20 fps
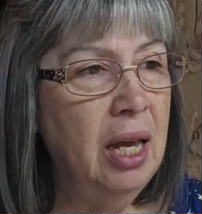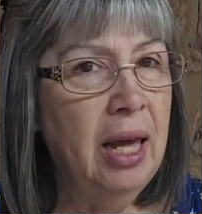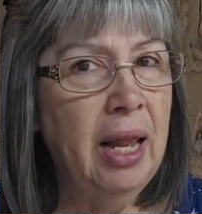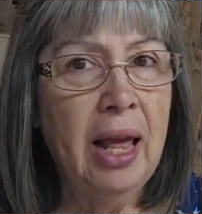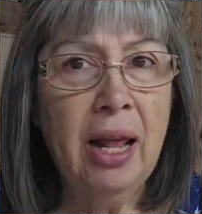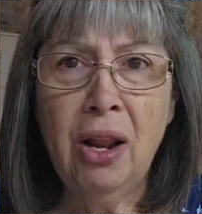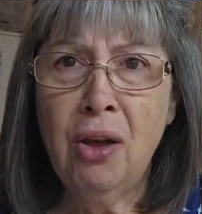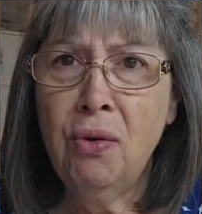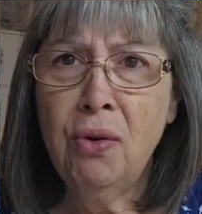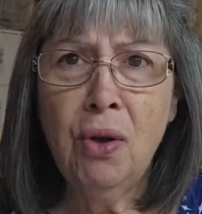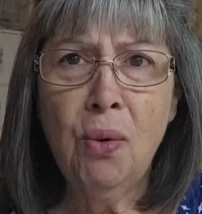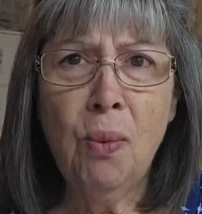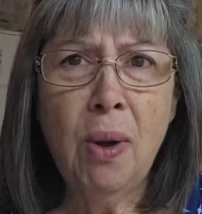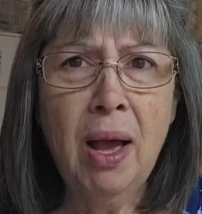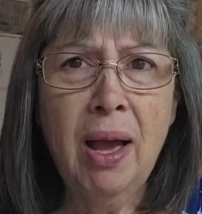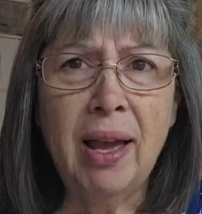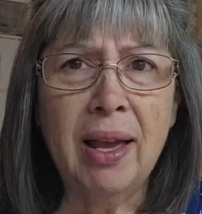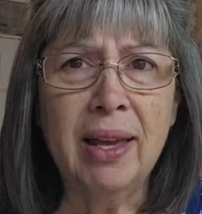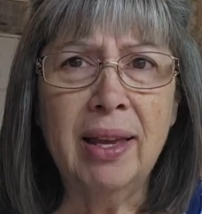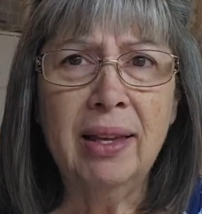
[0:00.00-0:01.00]
And I don't know
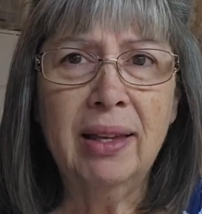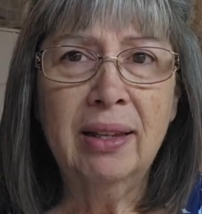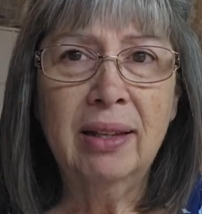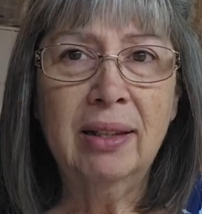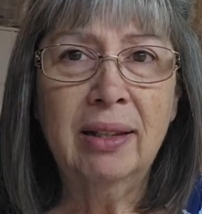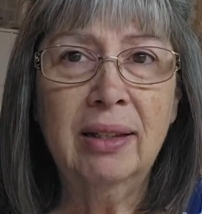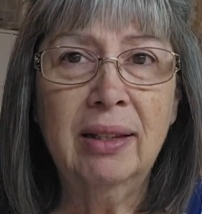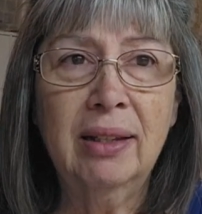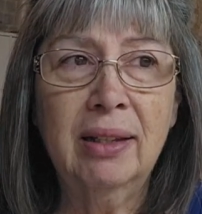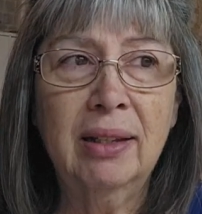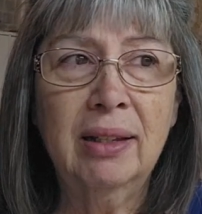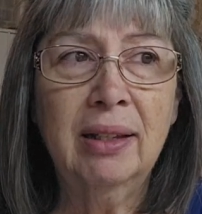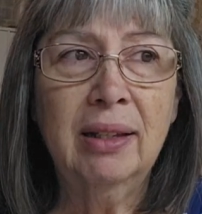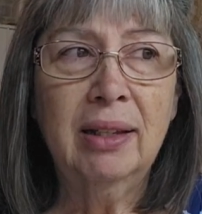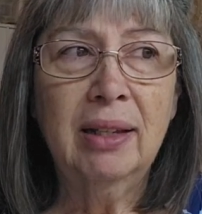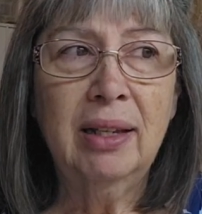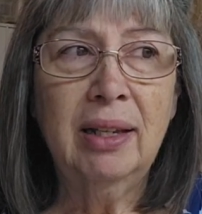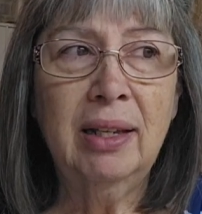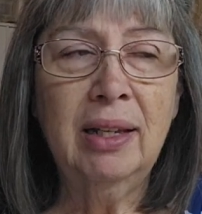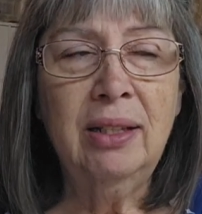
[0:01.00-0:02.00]
why.
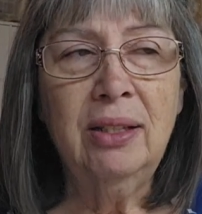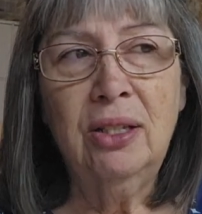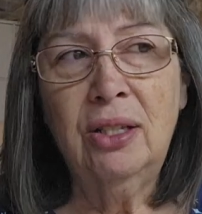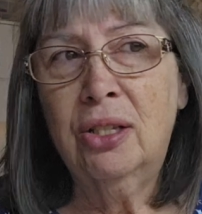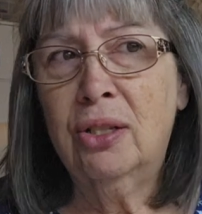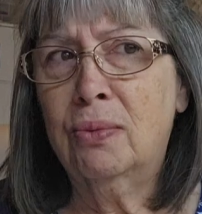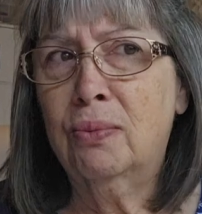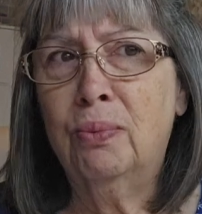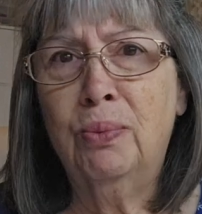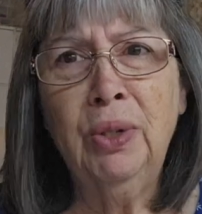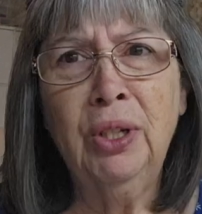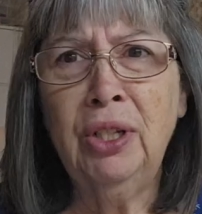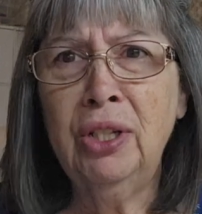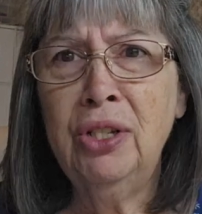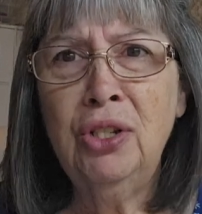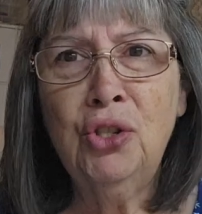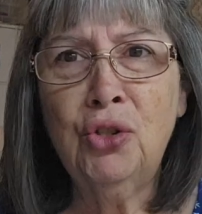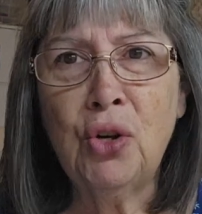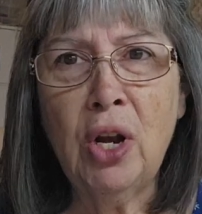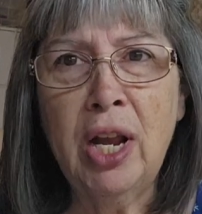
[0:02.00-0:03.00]
It's
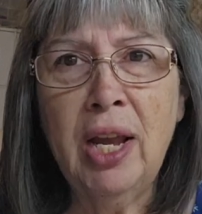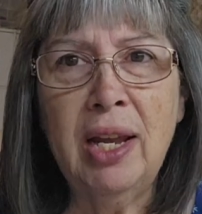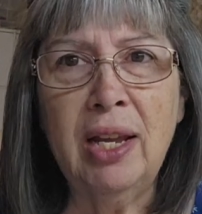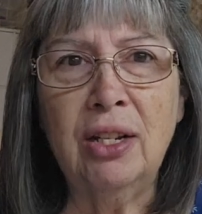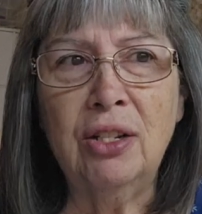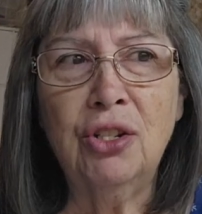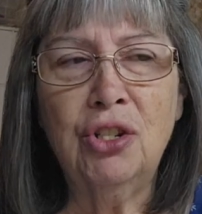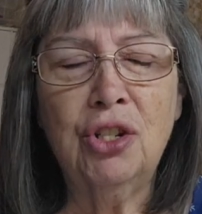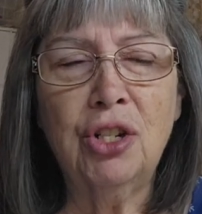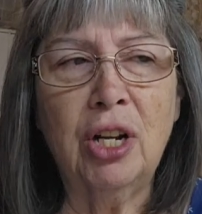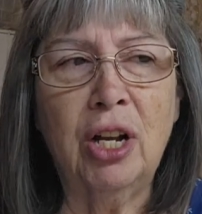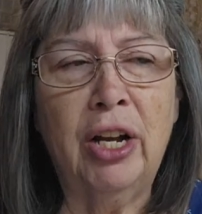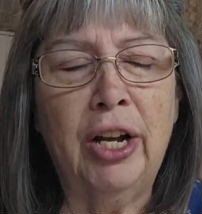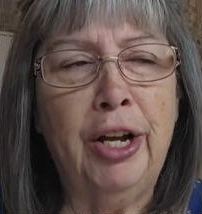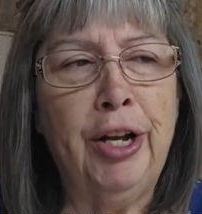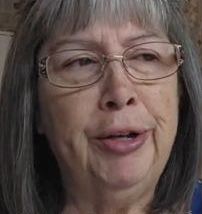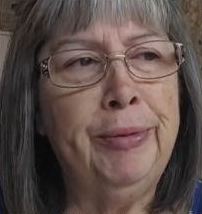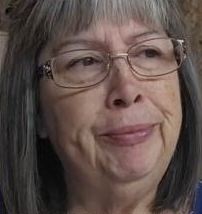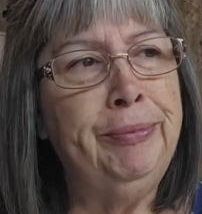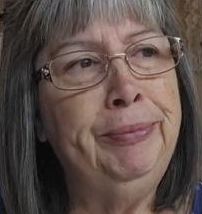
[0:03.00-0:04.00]
really strange.
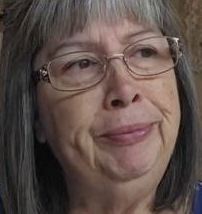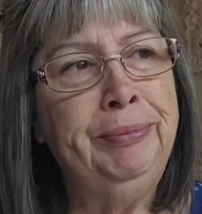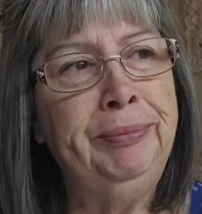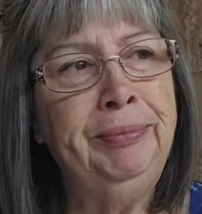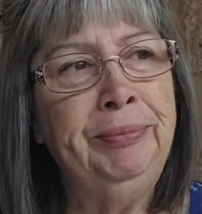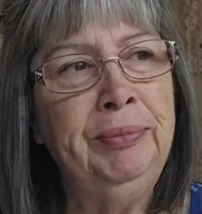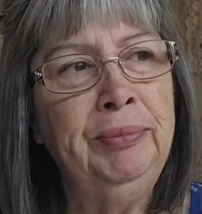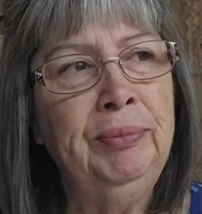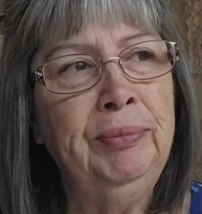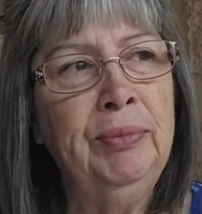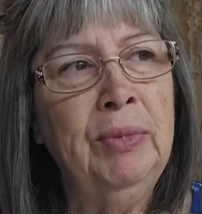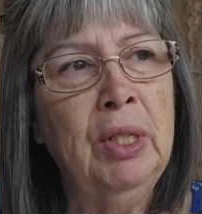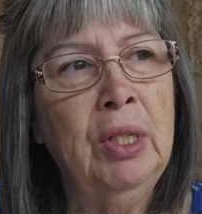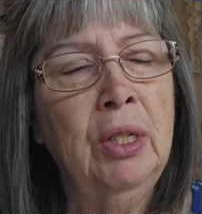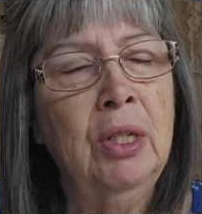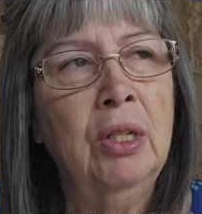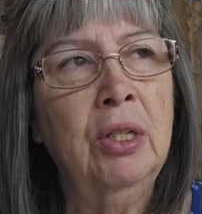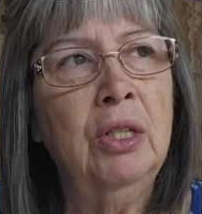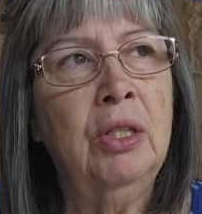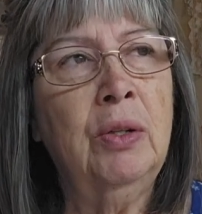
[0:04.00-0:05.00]
Um,
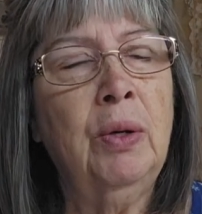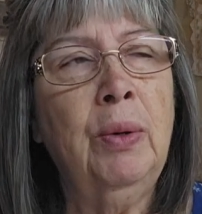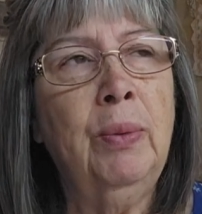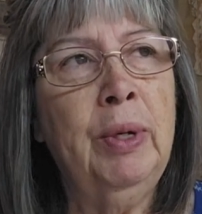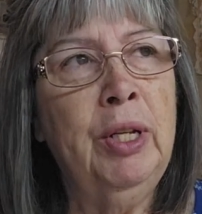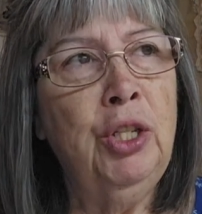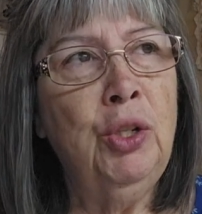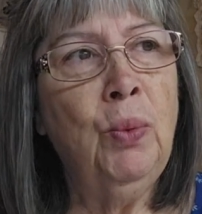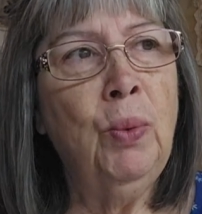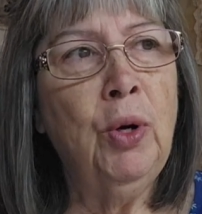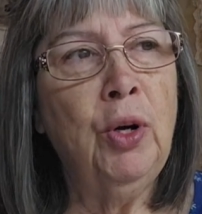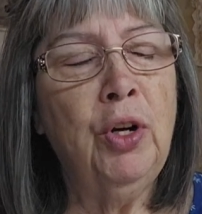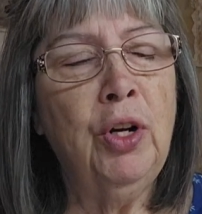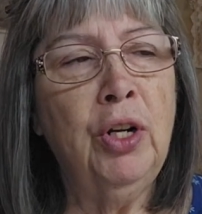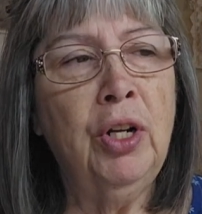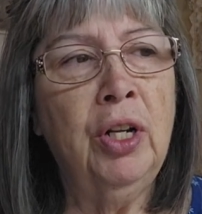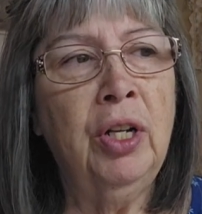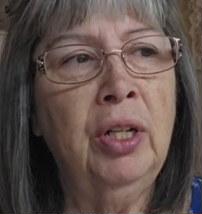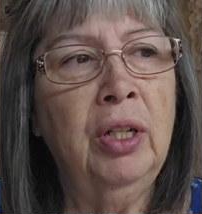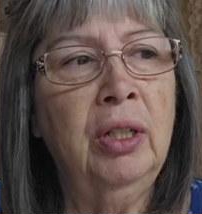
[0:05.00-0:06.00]
so I went to
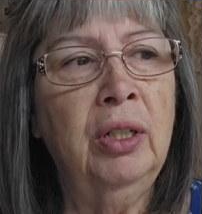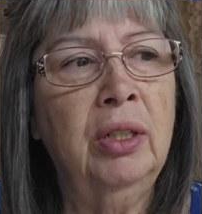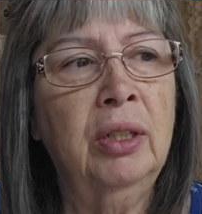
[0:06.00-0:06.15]
work.